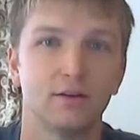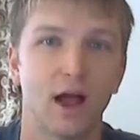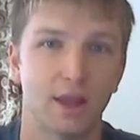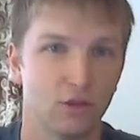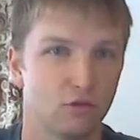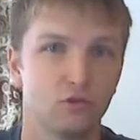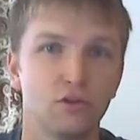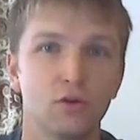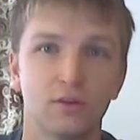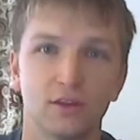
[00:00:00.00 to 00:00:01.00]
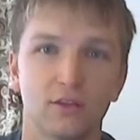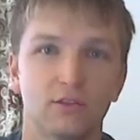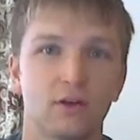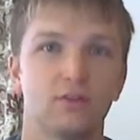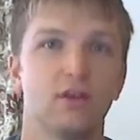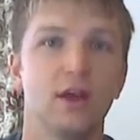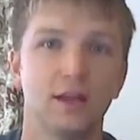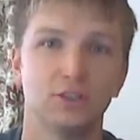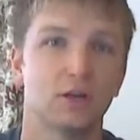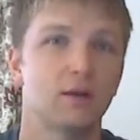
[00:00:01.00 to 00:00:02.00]
I can use two resistors
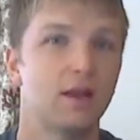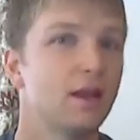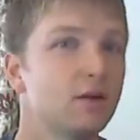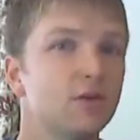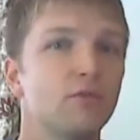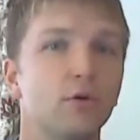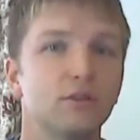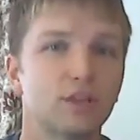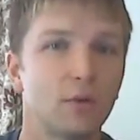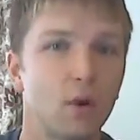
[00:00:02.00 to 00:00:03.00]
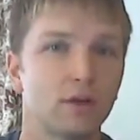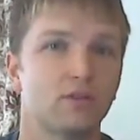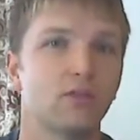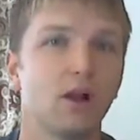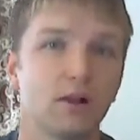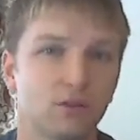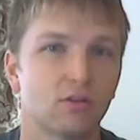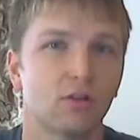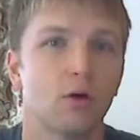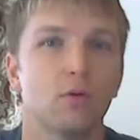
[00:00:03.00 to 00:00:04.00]
and generate any voltage I want as long as
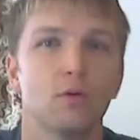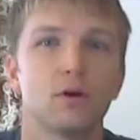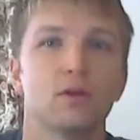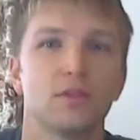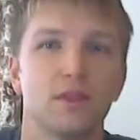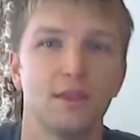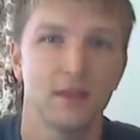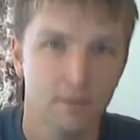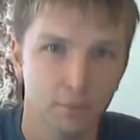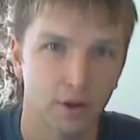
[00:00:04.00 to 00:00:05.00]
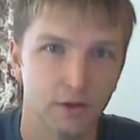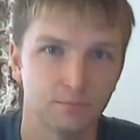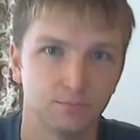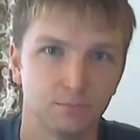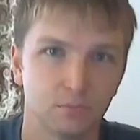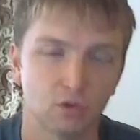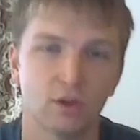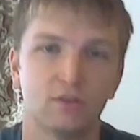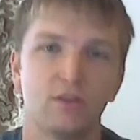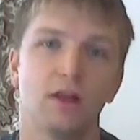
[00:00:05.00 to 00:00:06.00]
it's lower than the input. So
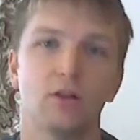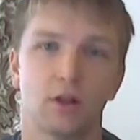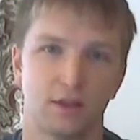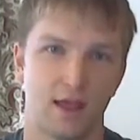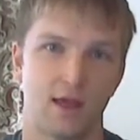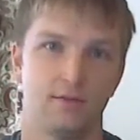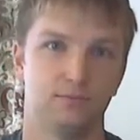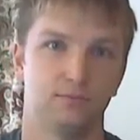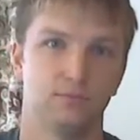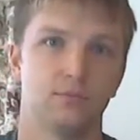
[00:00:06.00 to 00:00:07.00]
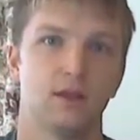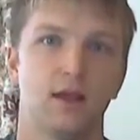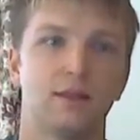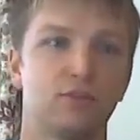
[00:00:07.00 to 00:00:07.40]
let's take a look at that. That